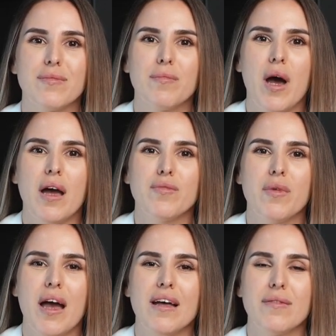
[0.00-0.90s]
Part
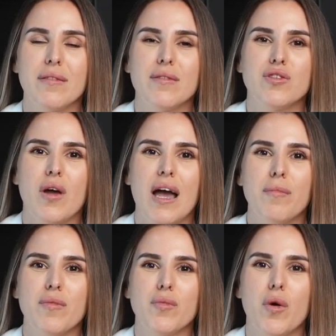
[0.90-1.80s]
5.
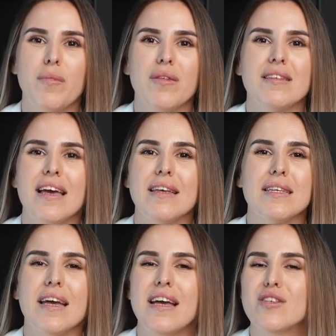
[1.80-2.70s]
Track performance and
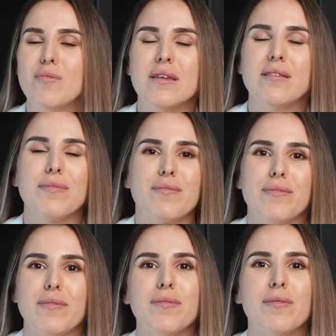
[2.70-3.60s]
engagement.
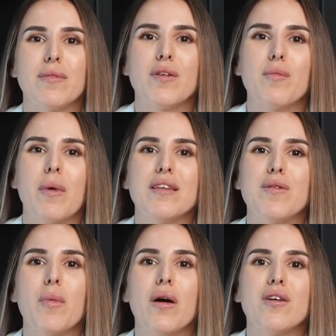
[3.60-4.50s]
You
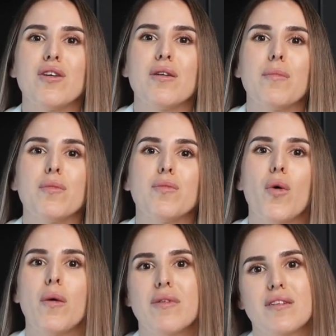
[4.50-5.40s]
must monitor the
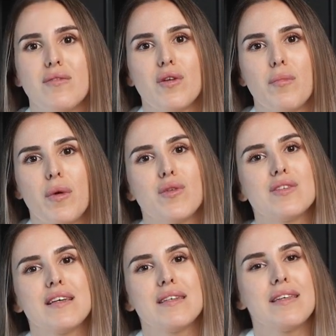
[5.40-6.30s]
performance of your
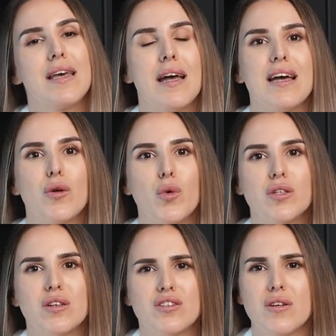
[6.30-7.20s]
postings in
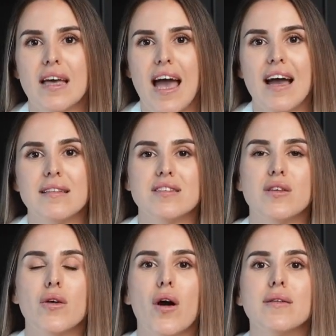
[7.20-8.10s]
order to enhance
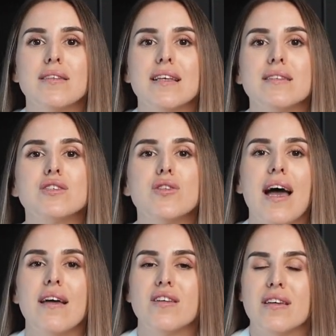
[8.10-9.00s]
your content
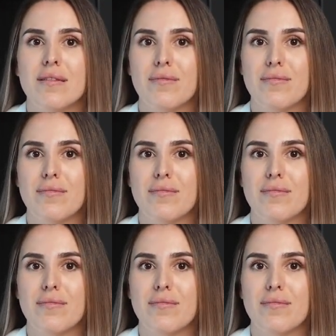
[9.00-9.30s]
strategy.